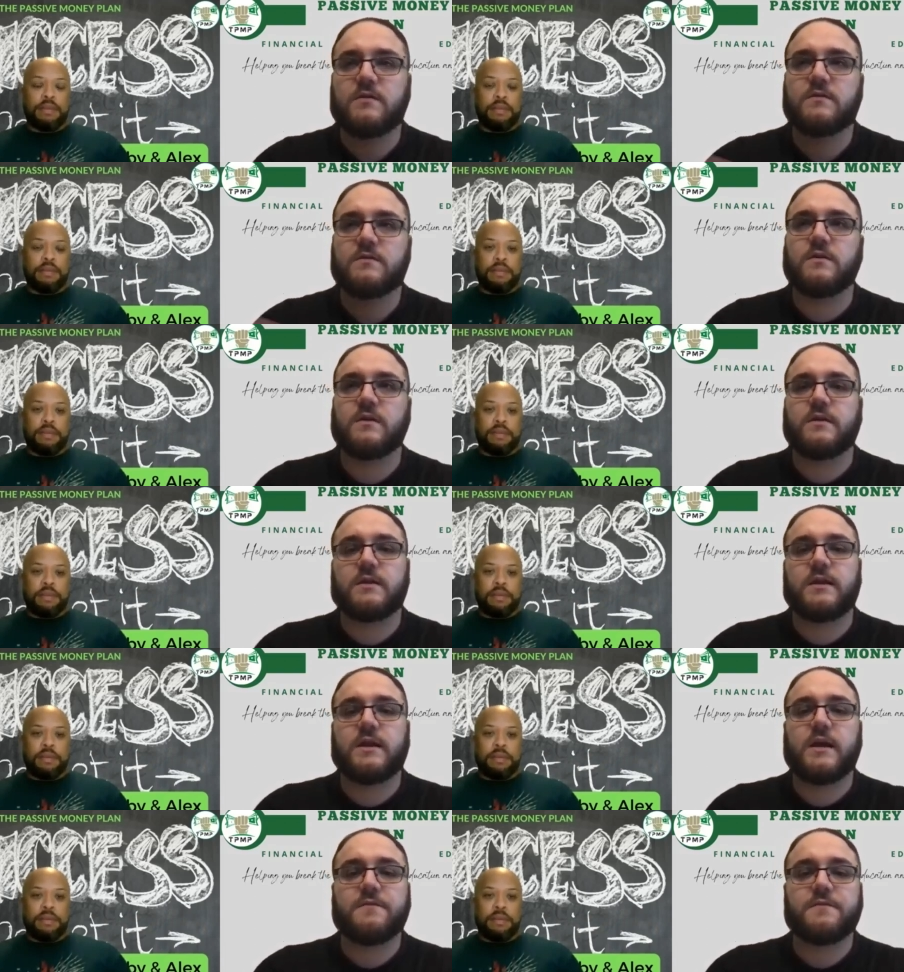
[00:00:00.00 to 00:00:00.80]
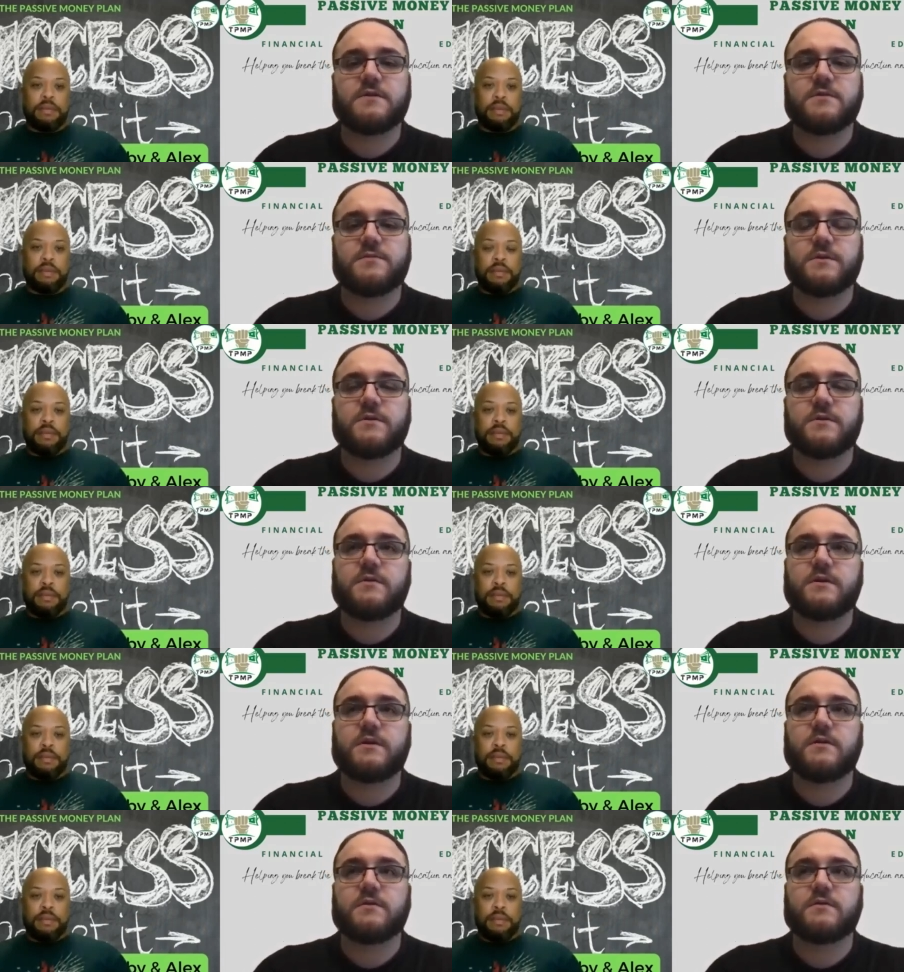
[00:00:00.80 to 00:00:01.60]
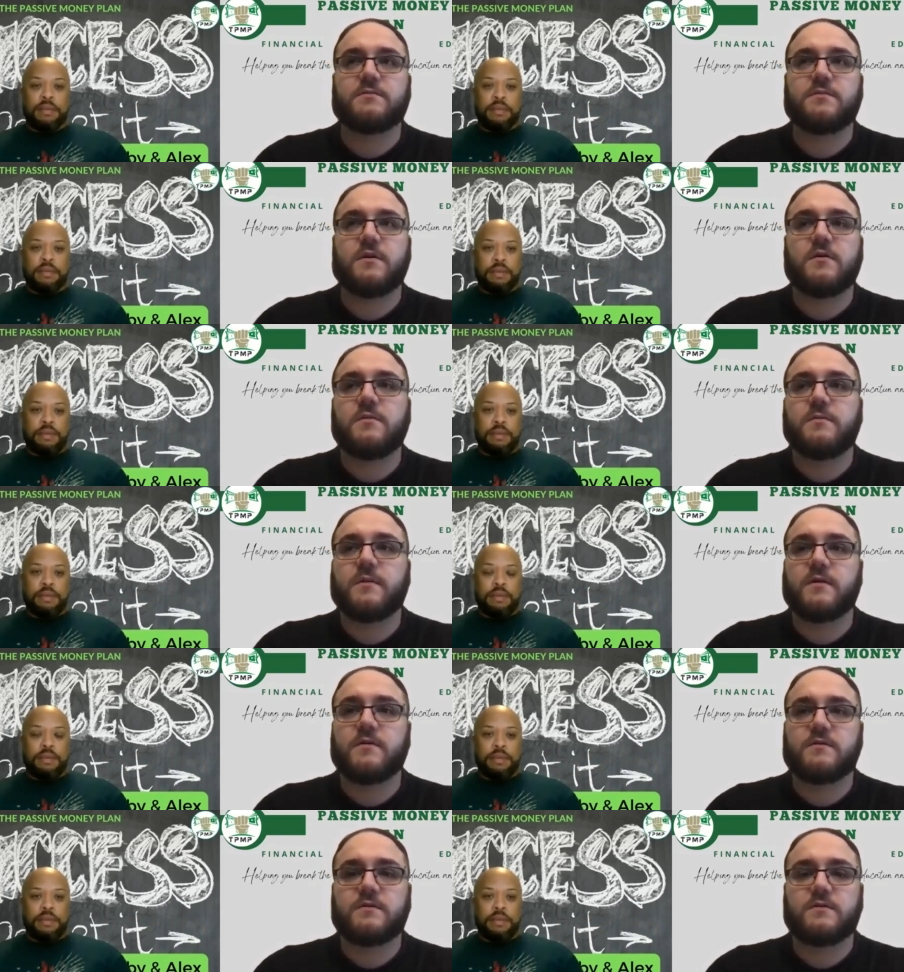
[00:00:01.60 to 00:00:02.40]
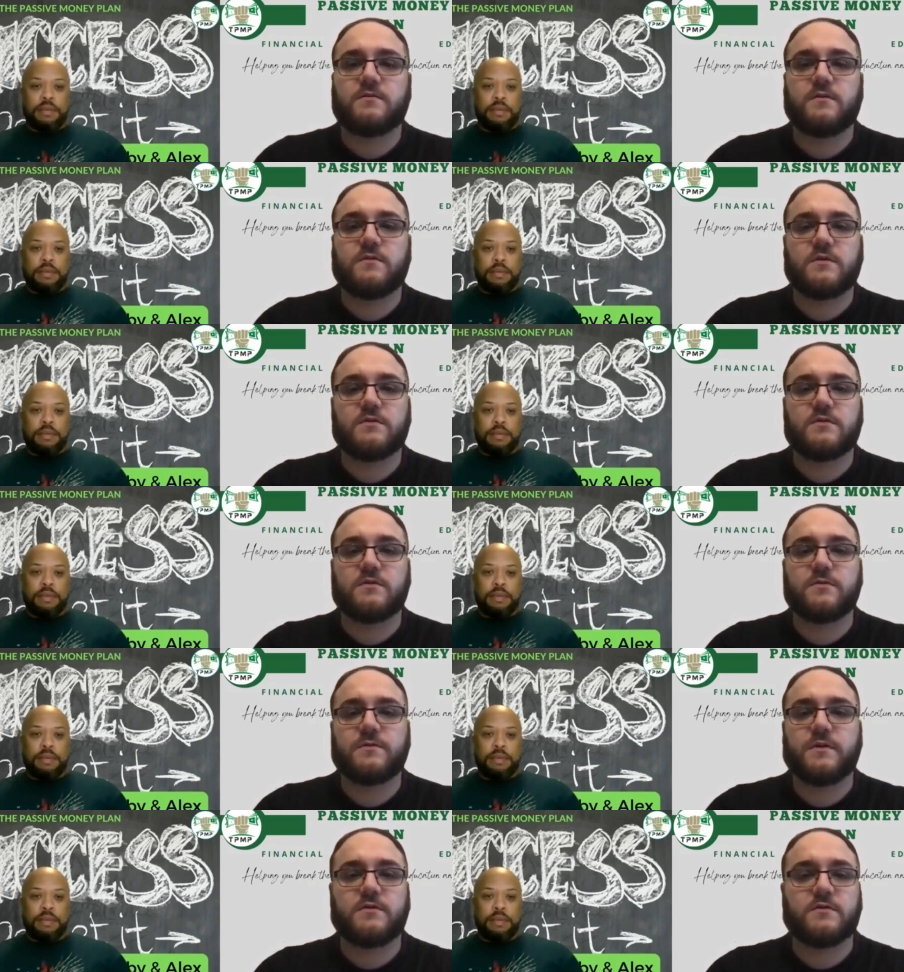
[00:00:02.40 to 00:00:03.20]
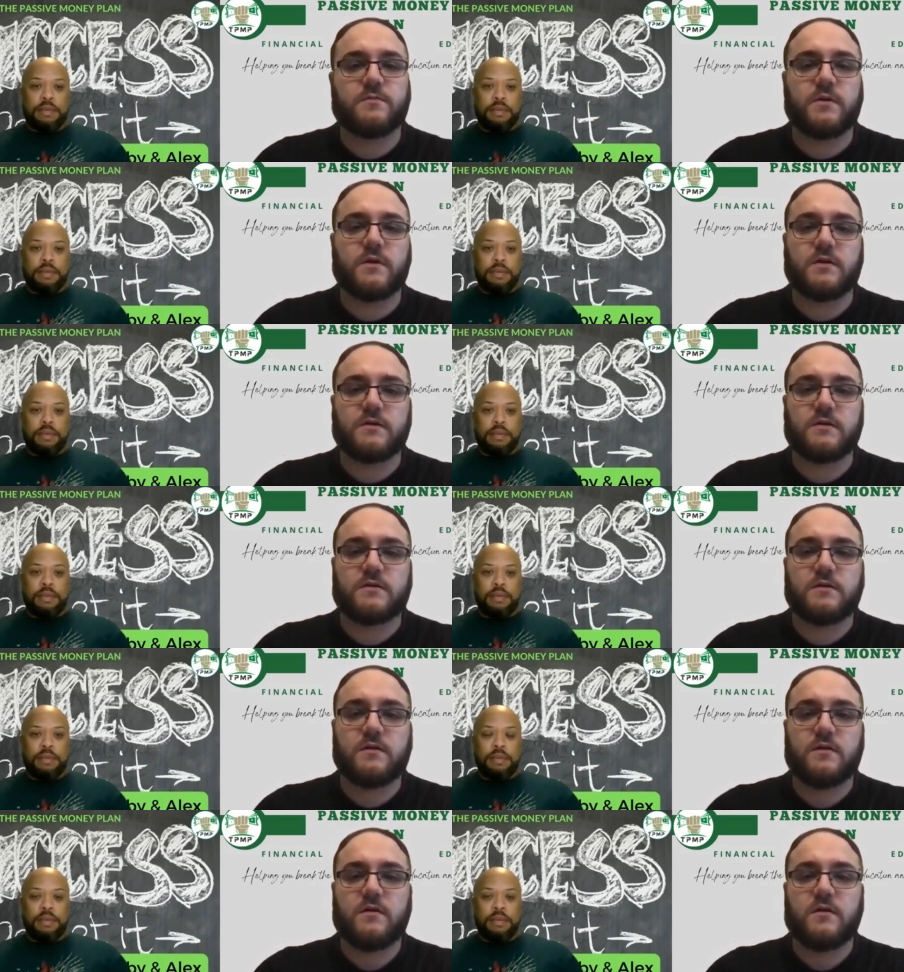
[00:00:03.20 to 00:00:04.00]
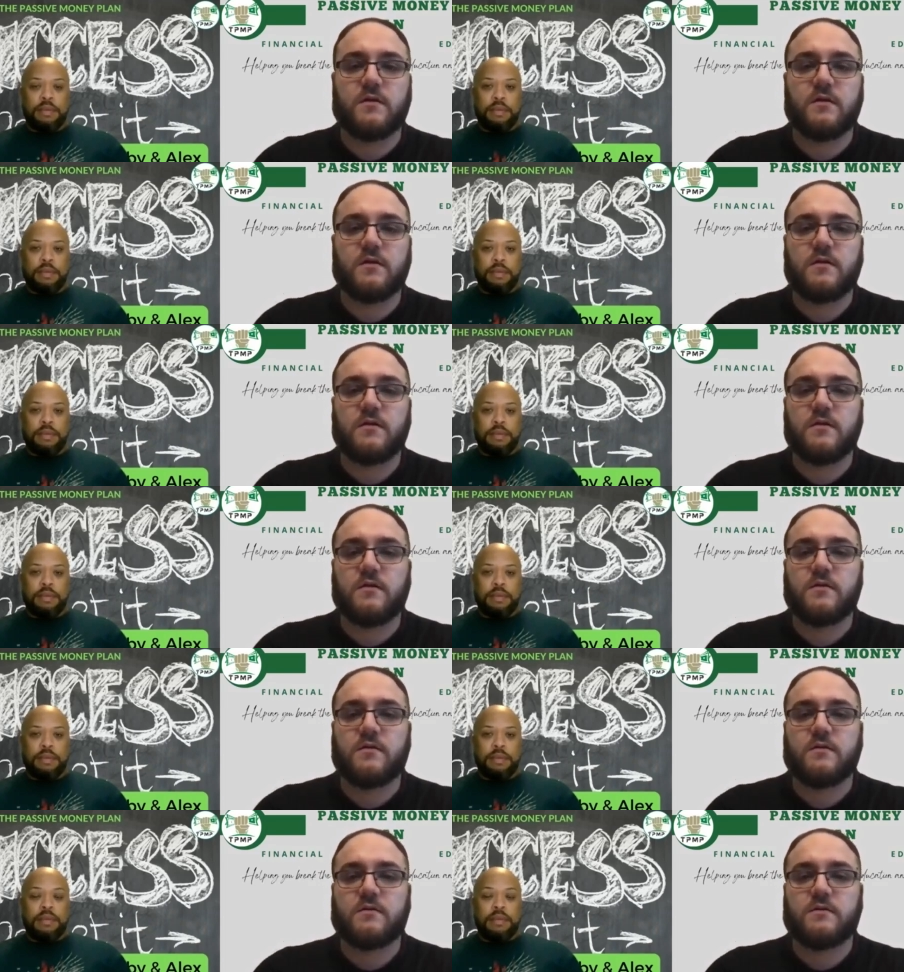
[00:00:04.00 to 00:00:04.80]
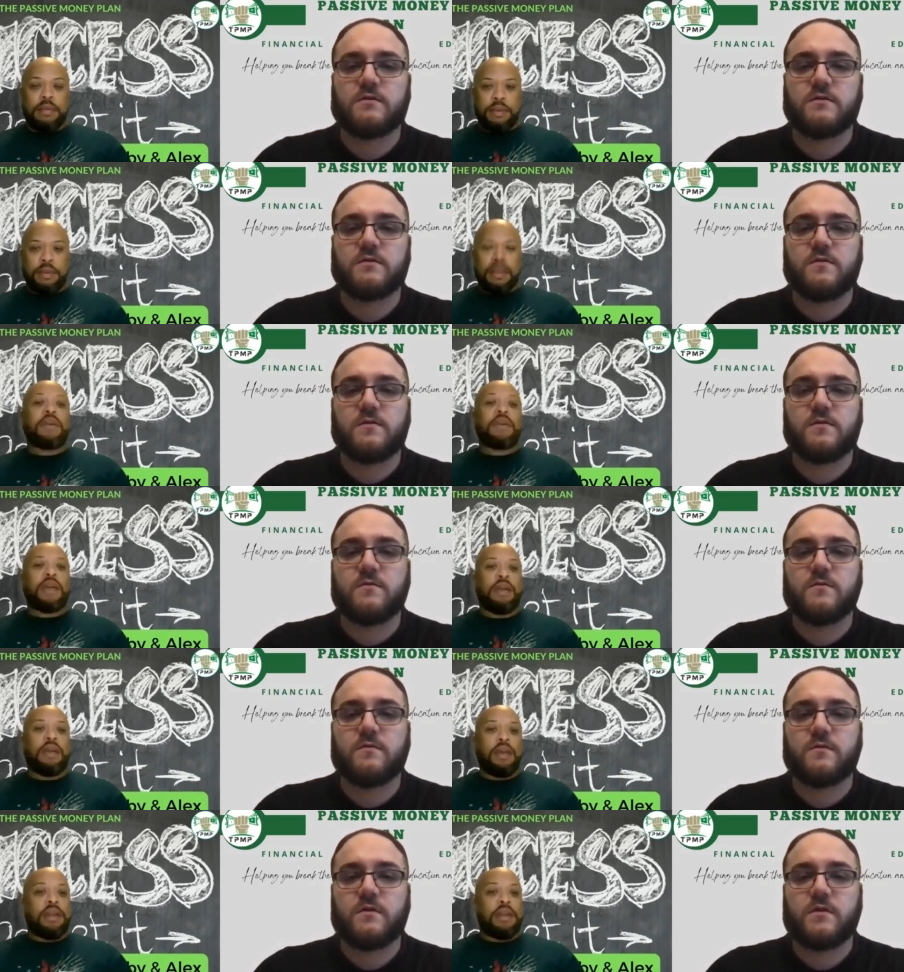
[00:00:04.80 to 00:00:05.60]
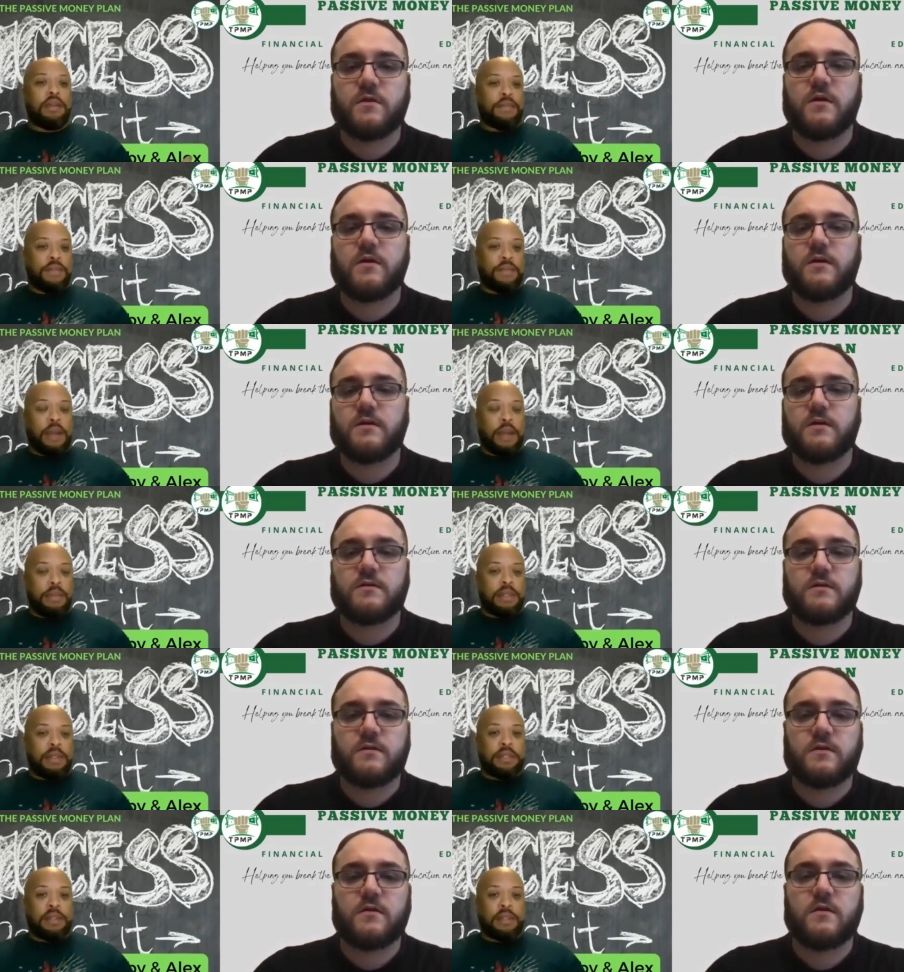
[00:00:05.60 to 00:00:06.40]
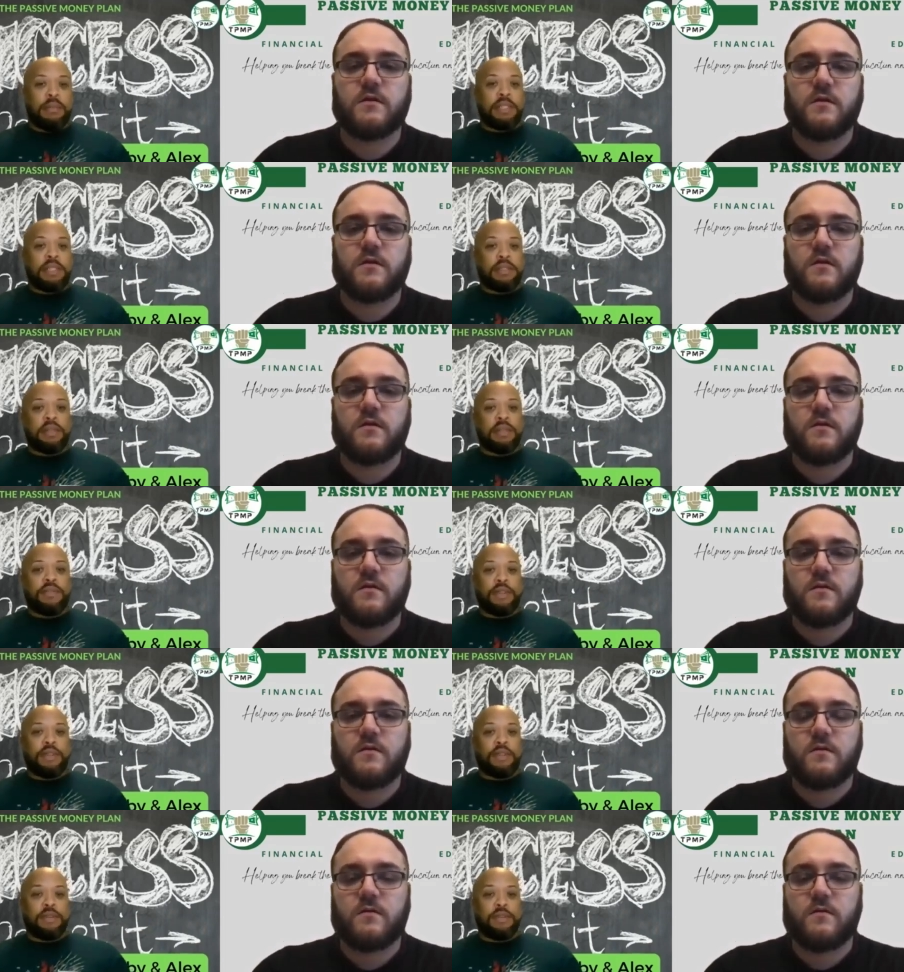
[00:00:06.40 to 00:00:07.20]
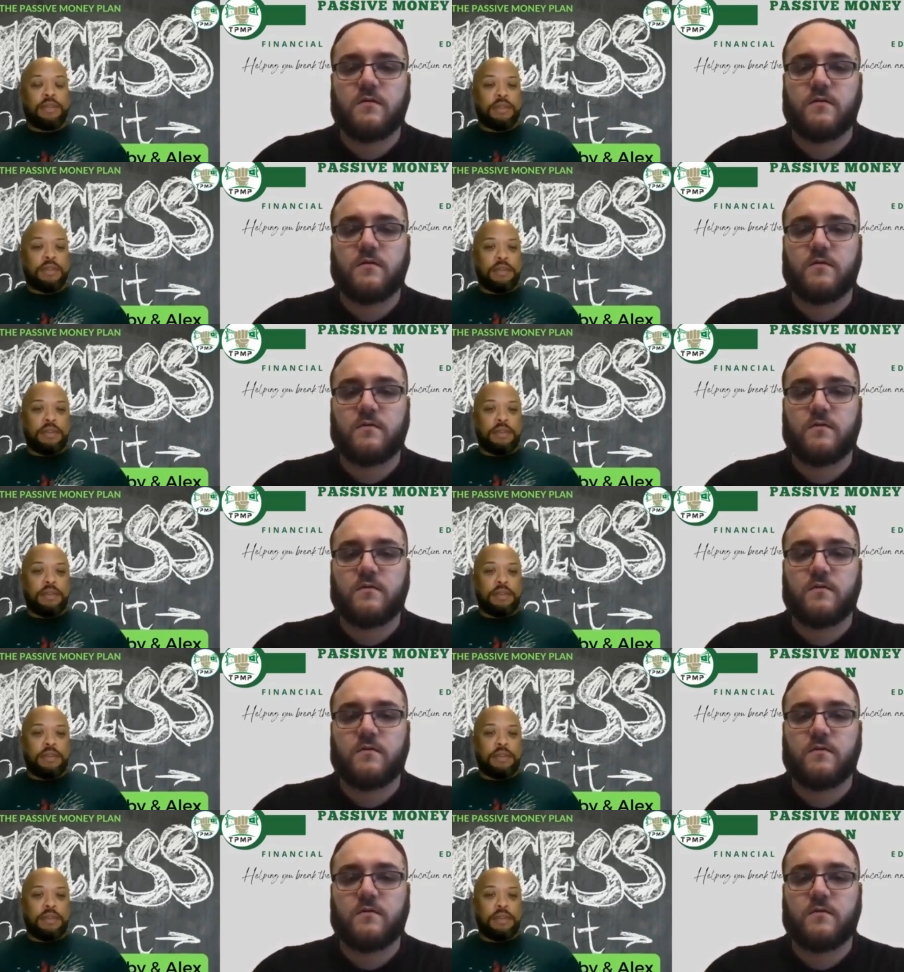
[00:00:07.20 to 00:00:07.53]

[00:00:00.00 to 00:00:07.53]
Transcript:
Speaker 1: So like the average bill here is probably about 200, 300 bucks. So and
Speaker 2: then how much how much is it for you?